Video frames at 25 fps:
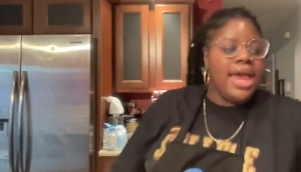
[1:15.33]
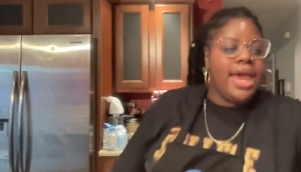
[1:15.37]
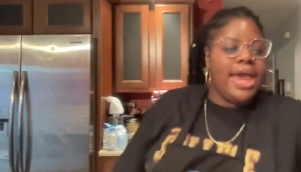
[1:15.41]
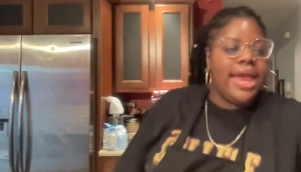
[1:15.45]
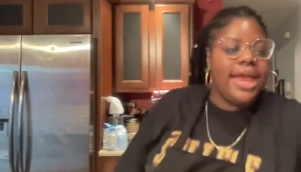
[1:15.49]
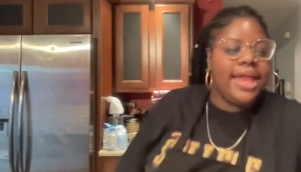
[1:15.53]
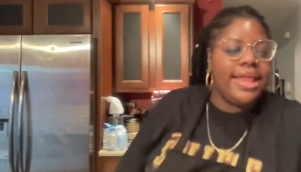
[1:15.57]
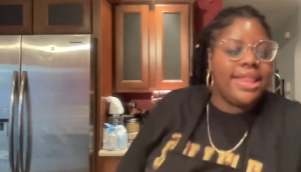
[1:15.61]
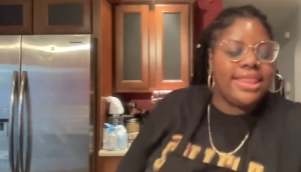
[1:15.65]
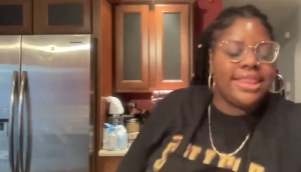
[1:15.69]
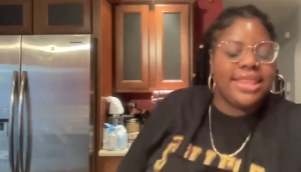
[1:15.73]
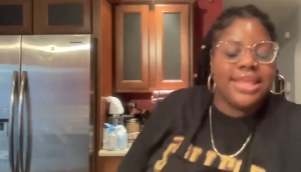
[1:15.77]

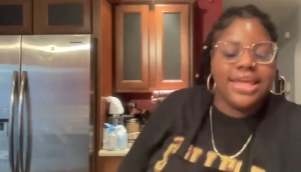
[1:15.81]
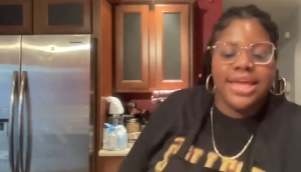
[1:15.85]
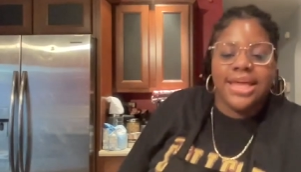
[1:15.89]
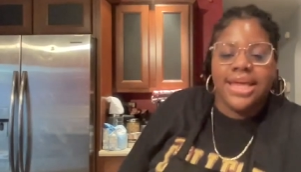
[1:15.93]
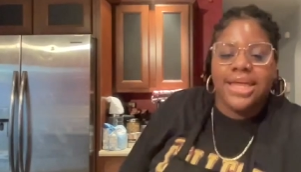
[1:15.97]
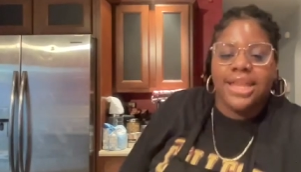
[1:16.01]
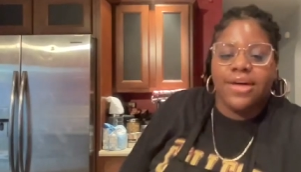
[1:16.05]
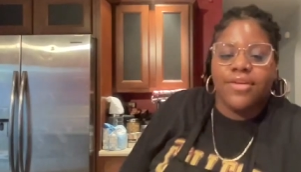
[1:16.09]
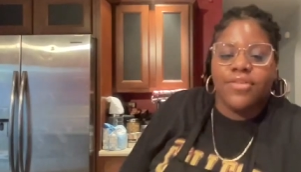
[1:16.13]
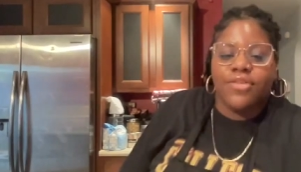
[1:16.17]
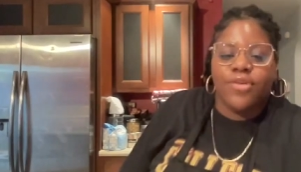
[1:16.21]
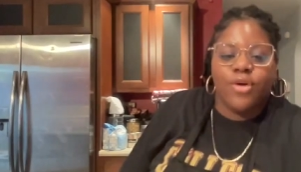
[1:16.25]
And
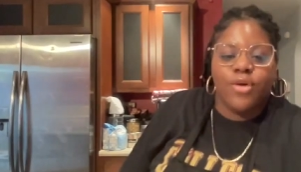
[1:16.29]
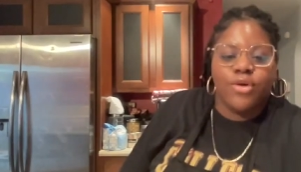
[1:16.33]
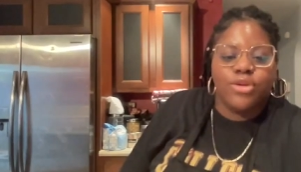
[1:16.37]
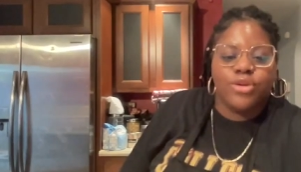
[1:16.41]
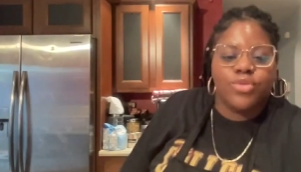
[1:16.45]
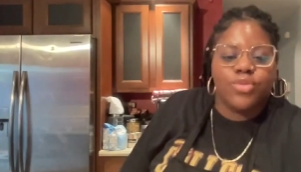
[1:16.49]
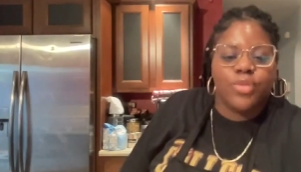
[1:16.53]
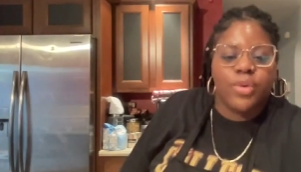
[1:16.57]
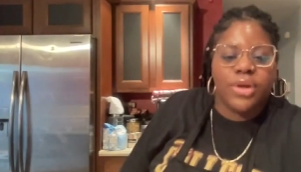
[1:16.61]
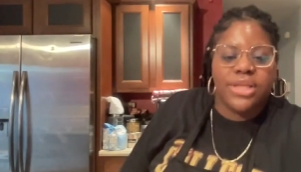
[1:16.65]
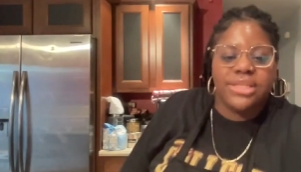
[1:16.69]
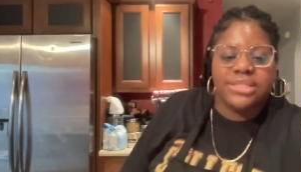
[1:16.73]
then of course
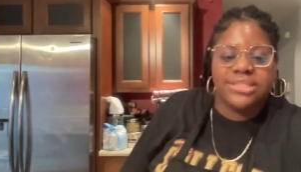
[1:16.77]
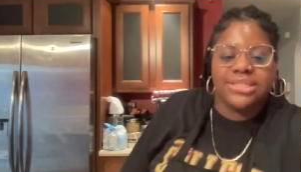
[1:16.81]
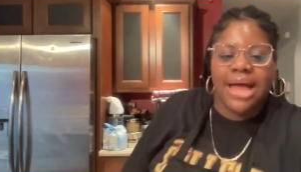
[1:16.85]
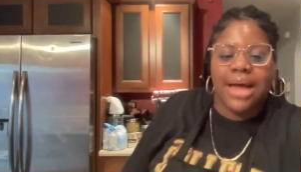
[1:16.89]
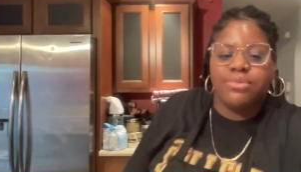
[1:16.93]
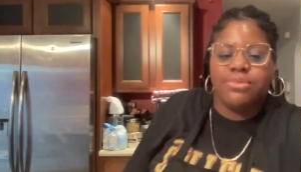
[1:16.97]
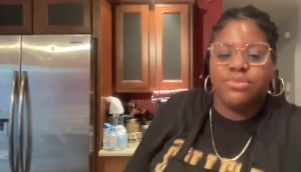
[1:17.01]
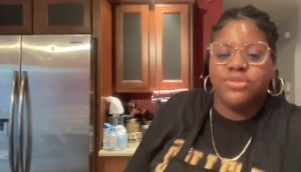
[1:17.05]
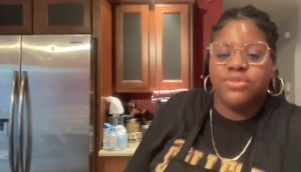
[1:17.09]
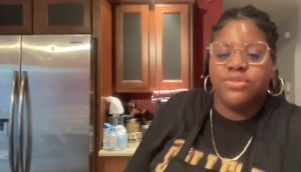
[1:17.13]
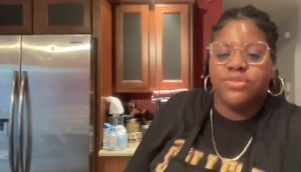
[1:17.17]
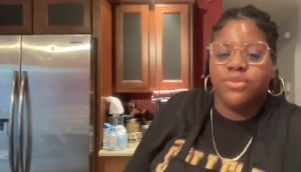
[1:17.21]

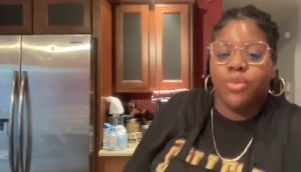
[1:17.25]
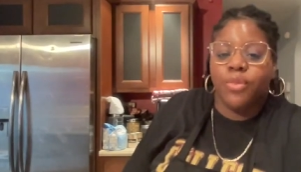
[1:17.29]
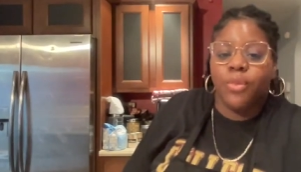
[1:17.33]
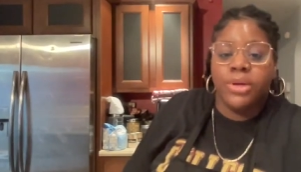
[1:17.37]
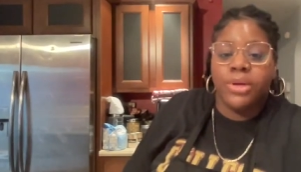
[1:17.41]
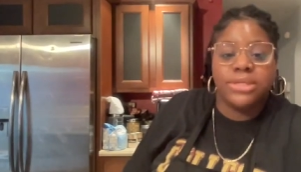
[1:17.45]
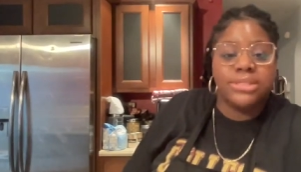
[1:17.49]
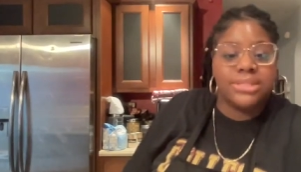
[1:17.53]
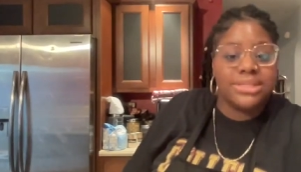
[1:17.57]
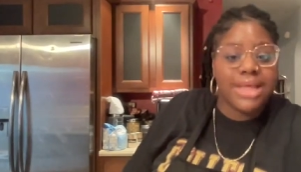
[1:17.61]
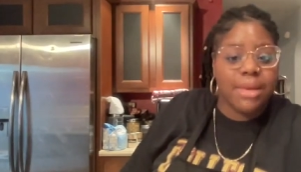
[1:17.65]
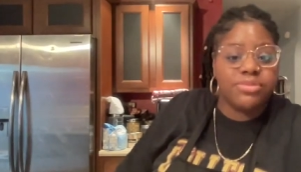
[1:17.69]

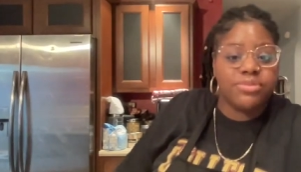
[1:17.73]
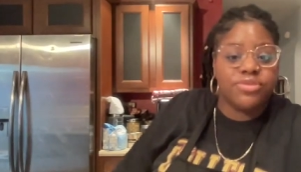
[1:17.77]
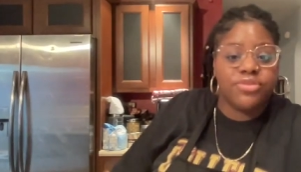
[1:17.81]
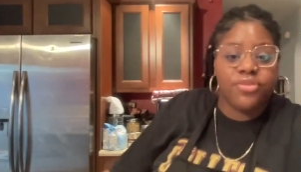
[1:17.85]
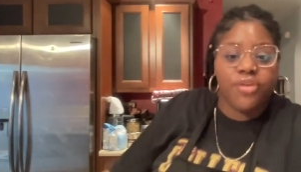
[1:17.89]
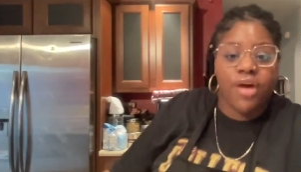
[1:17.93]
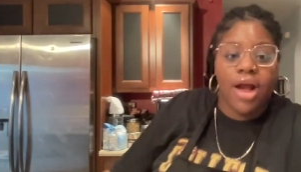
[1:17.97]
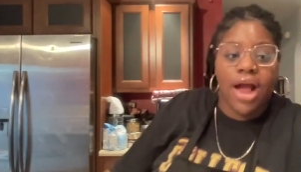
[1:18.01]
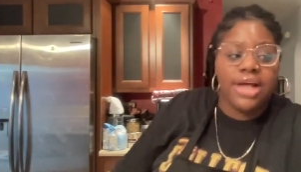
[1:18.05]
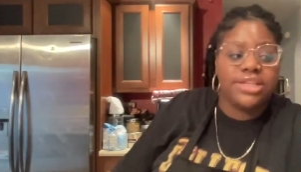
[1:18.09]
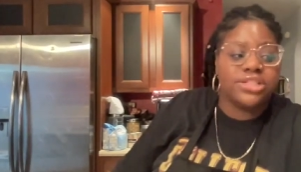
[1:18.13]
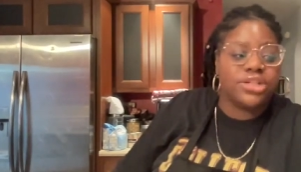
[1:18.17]
Wingstop's
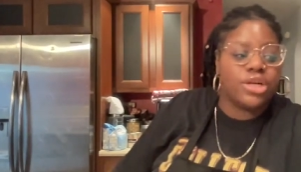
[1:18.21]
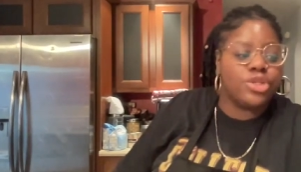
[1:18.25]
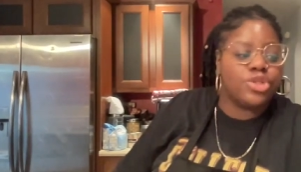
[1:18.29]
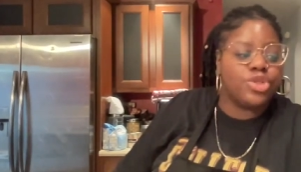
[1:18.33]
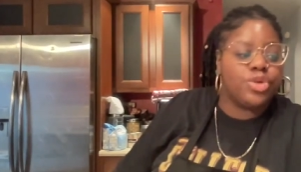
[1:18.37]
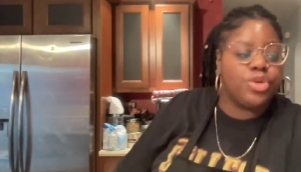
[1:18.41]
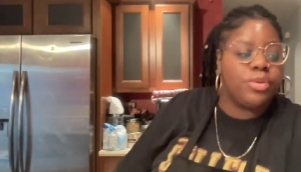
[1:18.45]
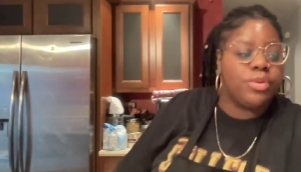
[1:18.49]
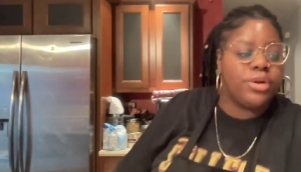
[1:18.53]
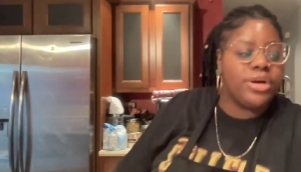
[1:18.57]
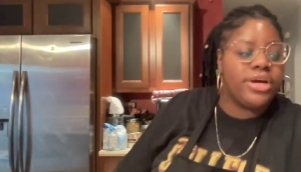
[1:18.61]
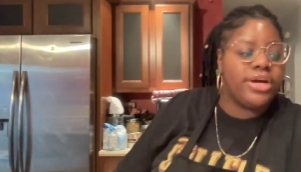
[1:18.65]
fries are
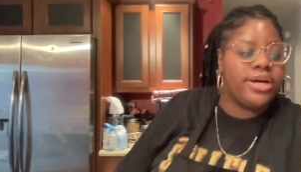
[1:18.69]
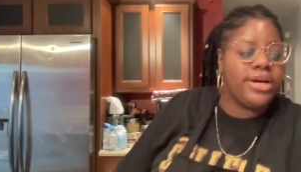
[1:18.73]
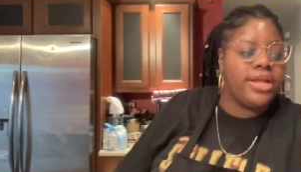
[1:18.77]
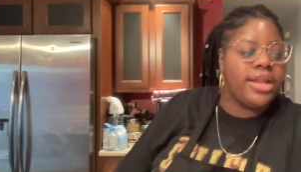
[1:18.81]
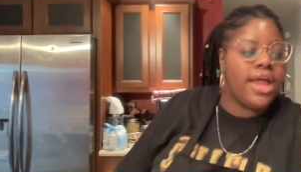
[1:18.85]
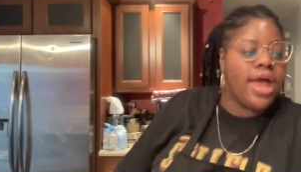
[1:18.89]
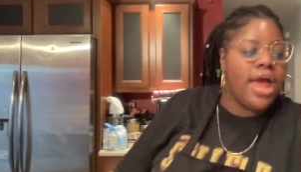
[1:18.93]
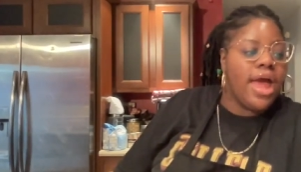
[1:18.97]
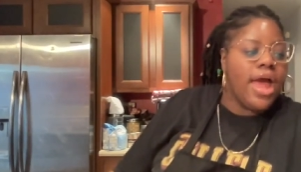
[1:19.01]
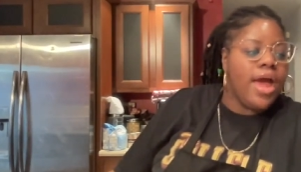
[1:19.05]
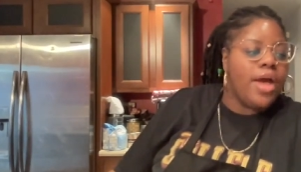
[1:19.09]
super good.